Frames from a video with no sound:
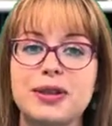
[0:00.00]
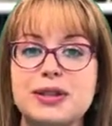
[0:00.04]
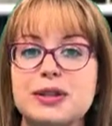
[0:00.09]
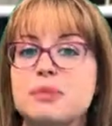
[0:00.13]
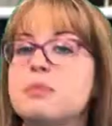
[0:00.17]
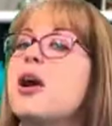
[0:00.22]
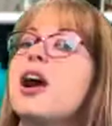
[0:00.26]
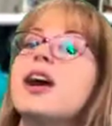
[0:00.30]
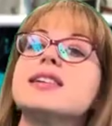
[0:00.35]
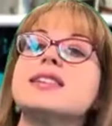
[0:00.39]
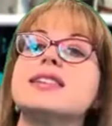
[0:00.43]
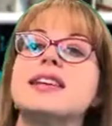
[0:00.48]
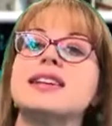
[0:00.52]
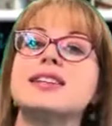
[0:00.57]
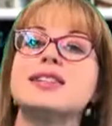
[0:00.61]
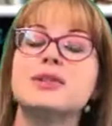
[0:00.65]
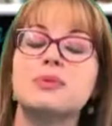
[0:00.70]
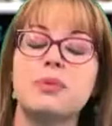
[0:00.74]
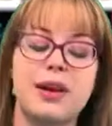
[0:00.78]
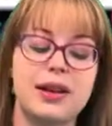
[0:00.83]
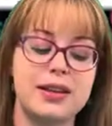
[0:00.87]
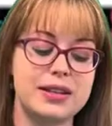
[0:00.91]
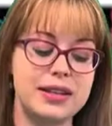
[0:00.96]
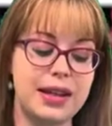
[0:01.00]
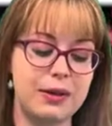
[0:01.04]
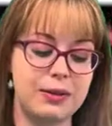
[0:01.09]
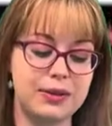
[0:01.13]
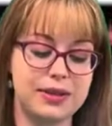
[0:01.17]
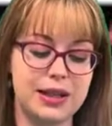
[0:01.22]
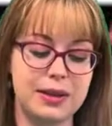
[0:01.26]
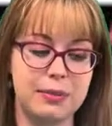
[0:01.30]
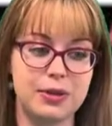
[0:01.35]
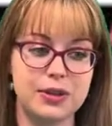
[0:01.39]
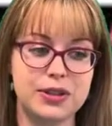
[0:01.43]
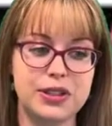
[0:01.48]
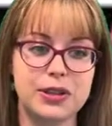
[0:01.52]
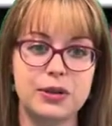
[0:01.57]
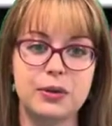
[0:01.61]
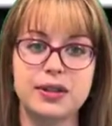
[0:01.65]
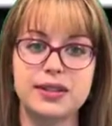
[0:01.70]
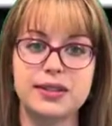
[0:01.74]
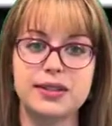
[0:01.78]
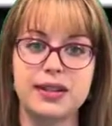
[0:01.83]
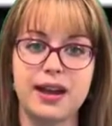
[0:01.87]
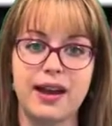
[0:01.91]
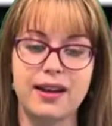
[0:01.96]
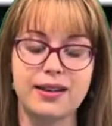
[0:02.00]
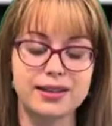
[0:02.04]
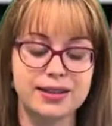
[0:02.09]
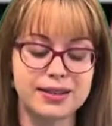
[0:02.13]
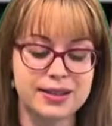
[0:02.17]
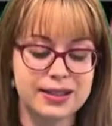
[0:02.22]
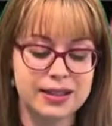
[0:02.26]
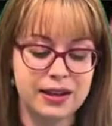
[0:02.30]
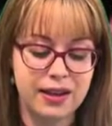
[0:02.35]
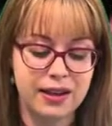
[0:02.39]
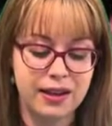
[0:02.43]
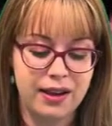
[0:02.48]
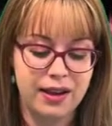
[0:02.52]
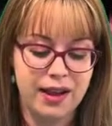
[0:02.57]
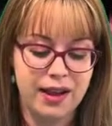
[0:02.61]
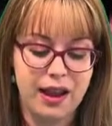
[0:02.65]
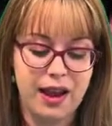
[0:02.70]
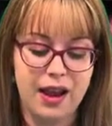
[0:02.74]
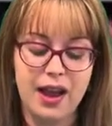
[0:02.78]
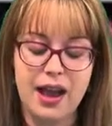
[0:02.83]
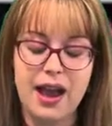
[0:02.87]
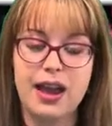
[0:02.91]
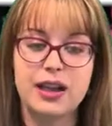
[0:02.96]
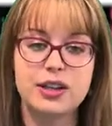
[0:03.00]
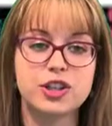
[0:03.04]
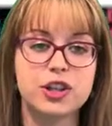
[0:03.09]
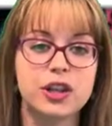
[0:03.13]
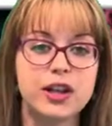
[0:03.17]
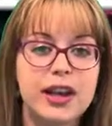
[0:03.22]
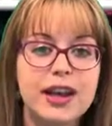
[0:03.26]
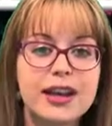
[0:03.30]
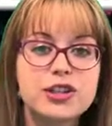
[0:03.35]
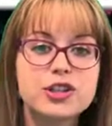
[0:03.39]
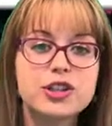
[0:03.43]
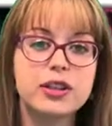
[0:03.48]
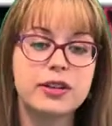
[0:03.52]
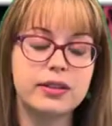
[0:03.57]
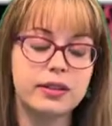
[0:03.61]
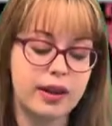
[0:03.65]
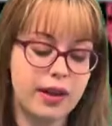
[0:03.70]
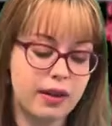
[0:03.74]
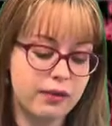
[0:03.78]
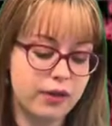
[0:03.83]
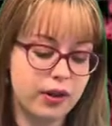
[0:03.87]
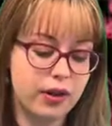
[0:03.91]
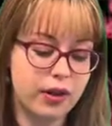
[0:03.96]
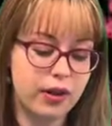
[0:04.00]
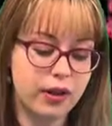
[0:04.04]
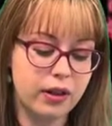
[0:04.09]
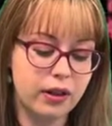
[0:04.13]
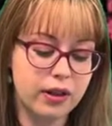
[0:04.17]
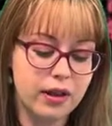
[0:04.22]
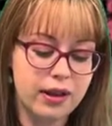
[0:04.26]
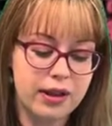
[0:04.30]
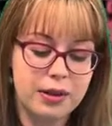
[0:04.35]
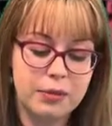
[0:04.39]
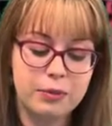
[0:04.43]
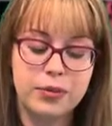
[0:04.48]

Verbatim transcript: this process was I was able to assess Uh, education level,